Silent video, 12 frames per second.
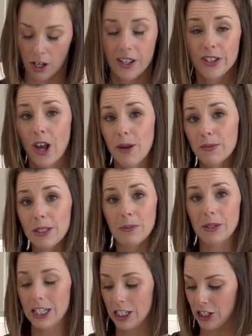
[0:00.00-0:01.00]
So I'm
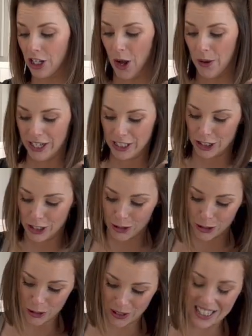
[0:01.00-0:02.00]
simply just going to
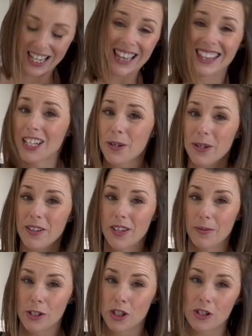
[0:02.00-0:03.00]
squeeze a little bit of
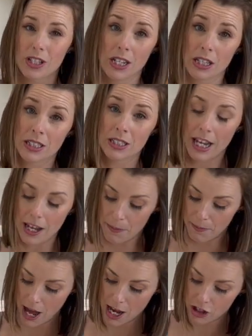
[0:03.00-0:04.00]
lemon juice. It doesn't take
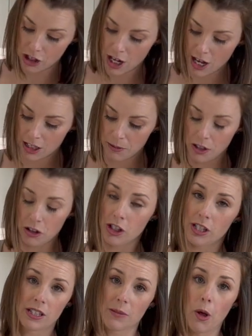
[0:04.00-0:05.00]
much, especially
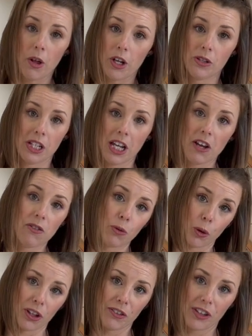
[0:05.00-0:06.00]
since I'm only using
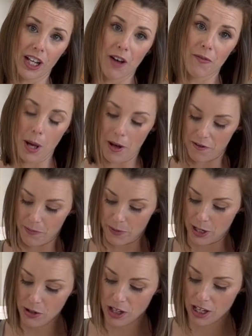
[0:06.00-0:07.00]
1/4 of a cup of
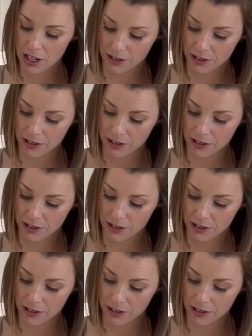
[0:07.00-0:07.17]
milk.